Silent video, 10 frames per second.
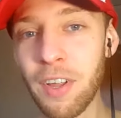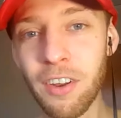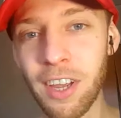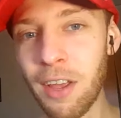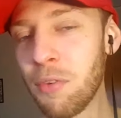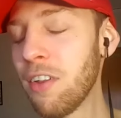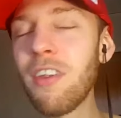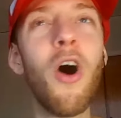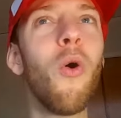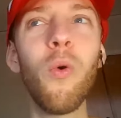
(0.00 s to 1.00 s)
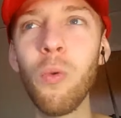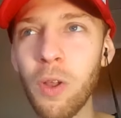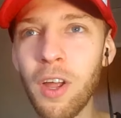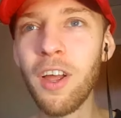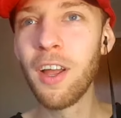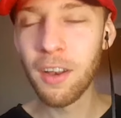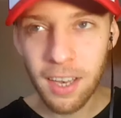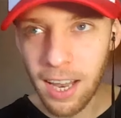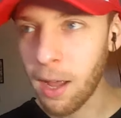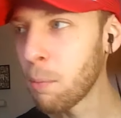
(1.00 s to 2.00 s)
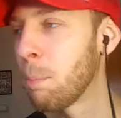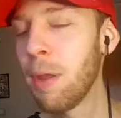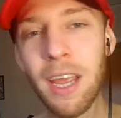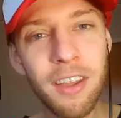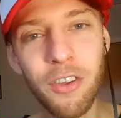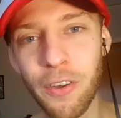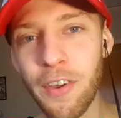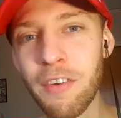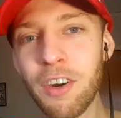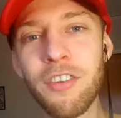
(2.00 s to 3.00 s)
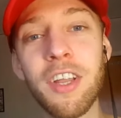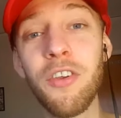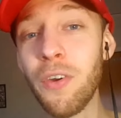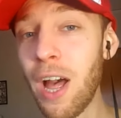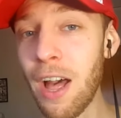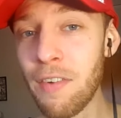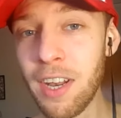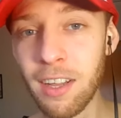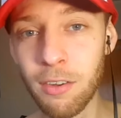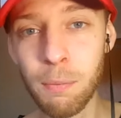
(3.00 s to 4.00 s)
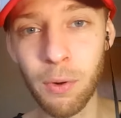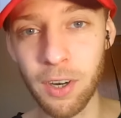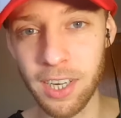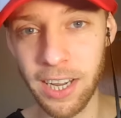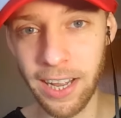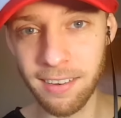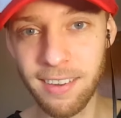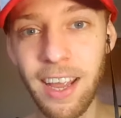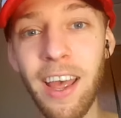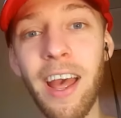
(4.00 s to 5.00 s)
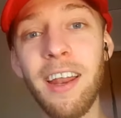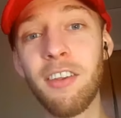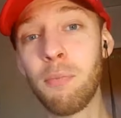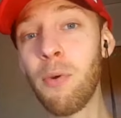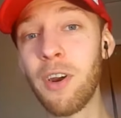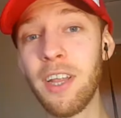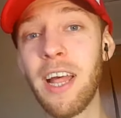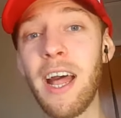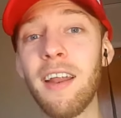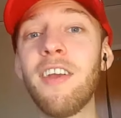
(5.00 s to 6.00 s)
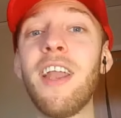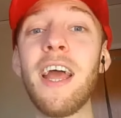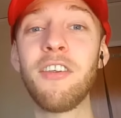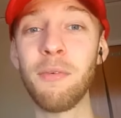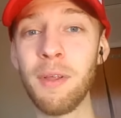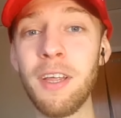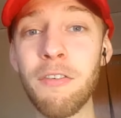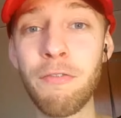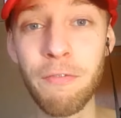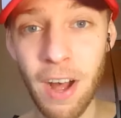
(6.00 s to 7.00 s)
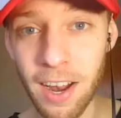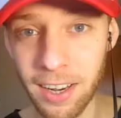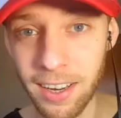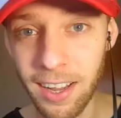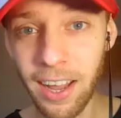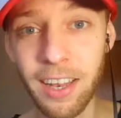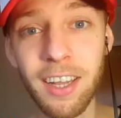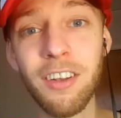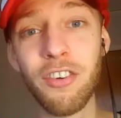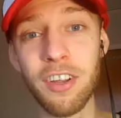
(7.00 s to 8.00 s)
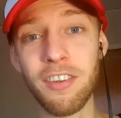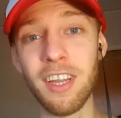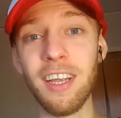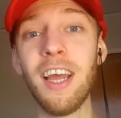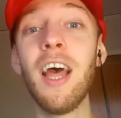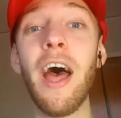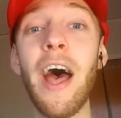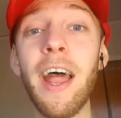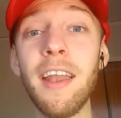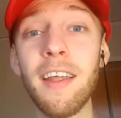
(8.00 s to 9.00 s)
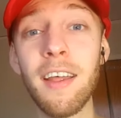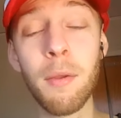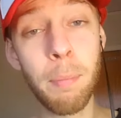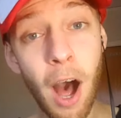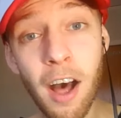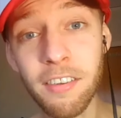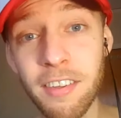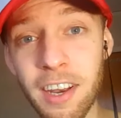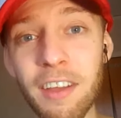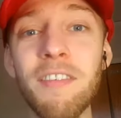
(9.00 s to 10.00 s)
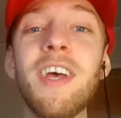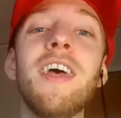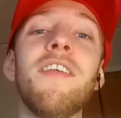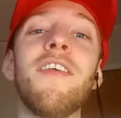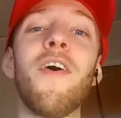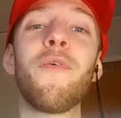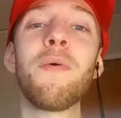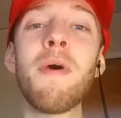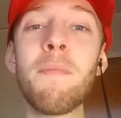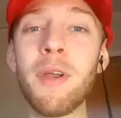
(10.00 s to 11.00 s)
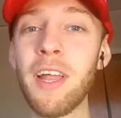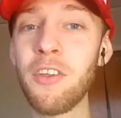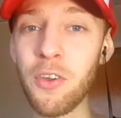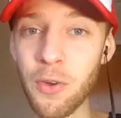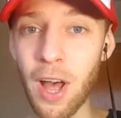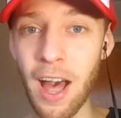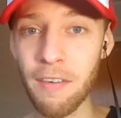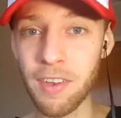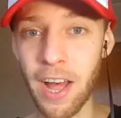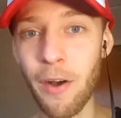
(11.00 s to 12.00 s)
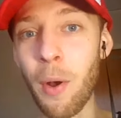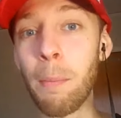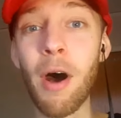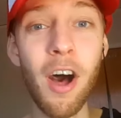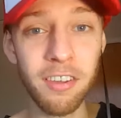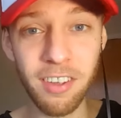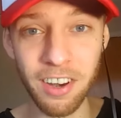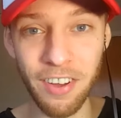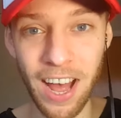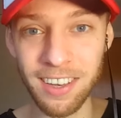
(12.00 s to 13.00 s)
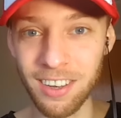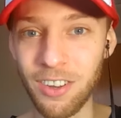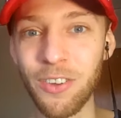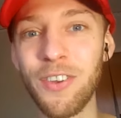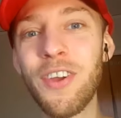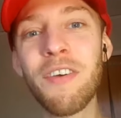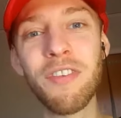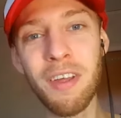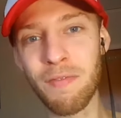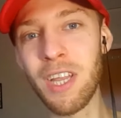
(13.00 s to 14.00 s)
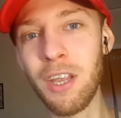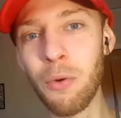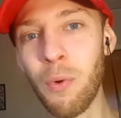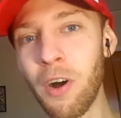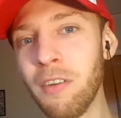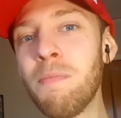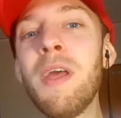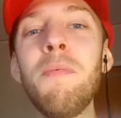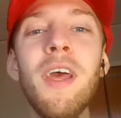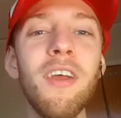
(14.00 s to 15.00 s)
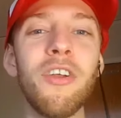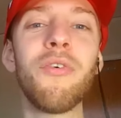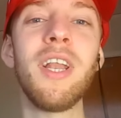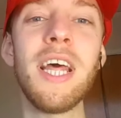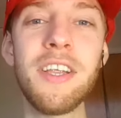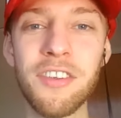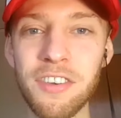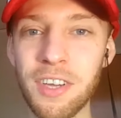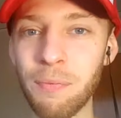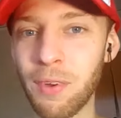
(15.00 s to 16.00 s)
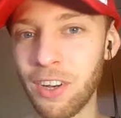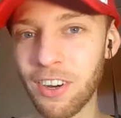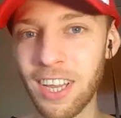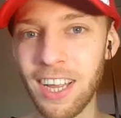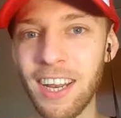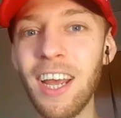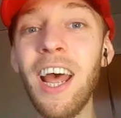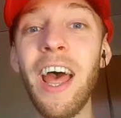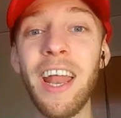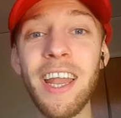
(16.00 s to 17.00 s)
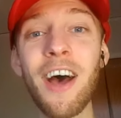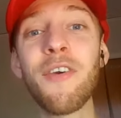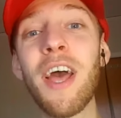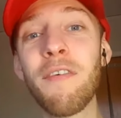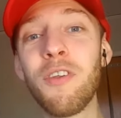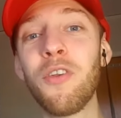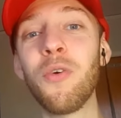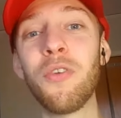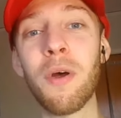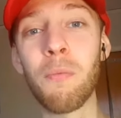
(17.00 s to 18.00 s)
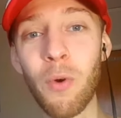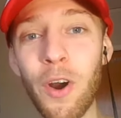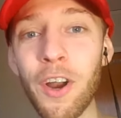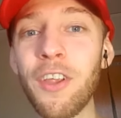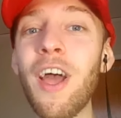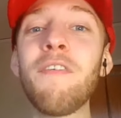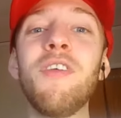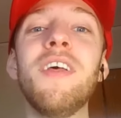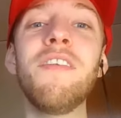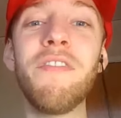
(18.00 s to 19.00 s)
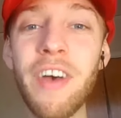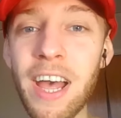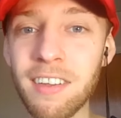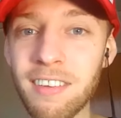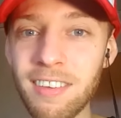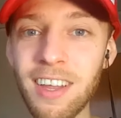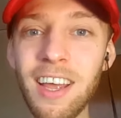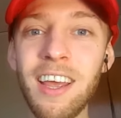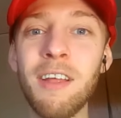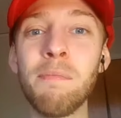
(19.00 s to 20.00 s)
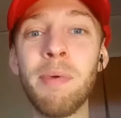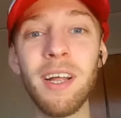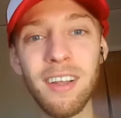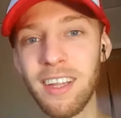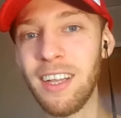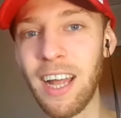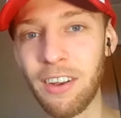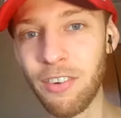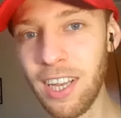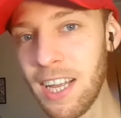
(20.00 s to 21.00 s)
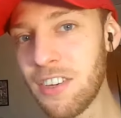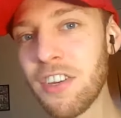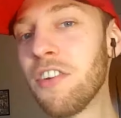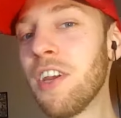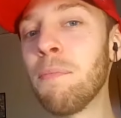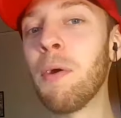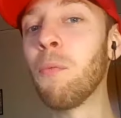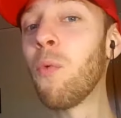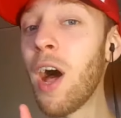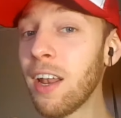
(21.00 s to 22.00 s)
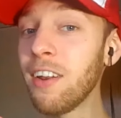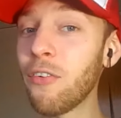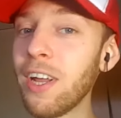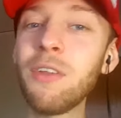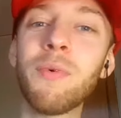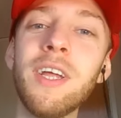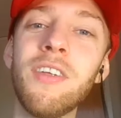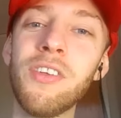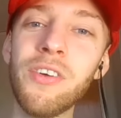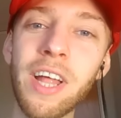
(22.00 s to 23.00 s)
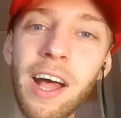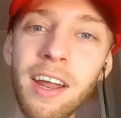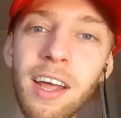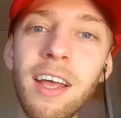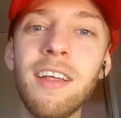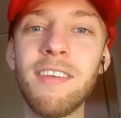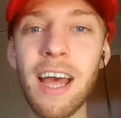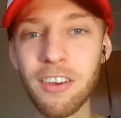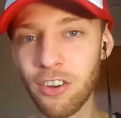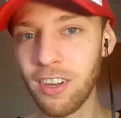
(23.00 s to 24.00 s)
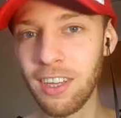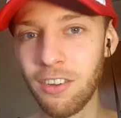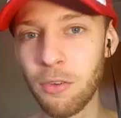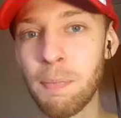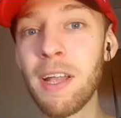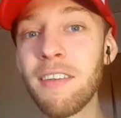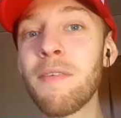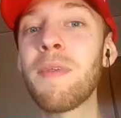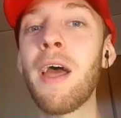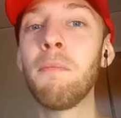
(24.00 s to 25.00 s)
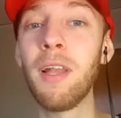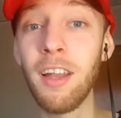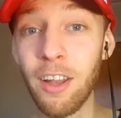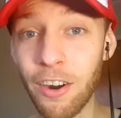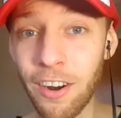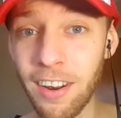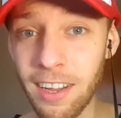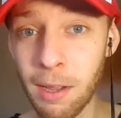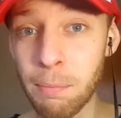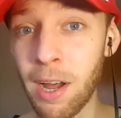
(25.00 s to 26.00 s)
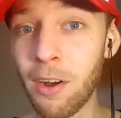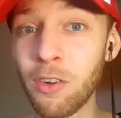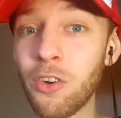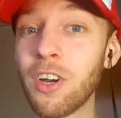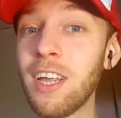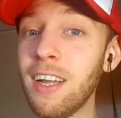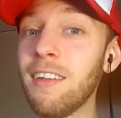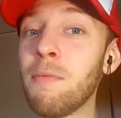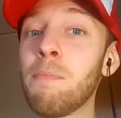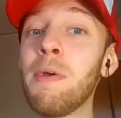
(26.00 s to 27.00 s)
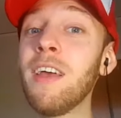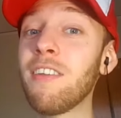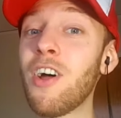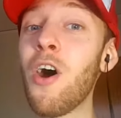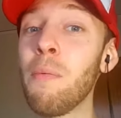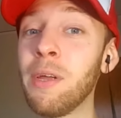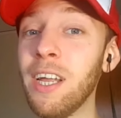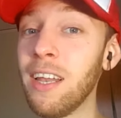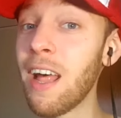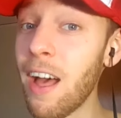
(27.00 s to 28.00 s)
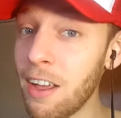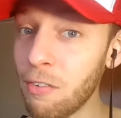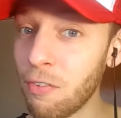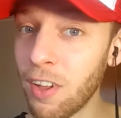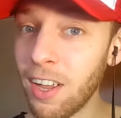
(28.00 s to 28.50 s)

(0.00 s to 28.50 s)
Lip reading: video games. It's a whole big universe that you haven't explored yet, and exploring that can actually be fun and interesting and positive. So remember that you have now a positive attitude, you have something you want, maybe a good relationship with your kid, and now you have to do some work, you have to invest in building that relationship. And one great way to do that is actually to spend some time learning about your kid's biggest hobby in life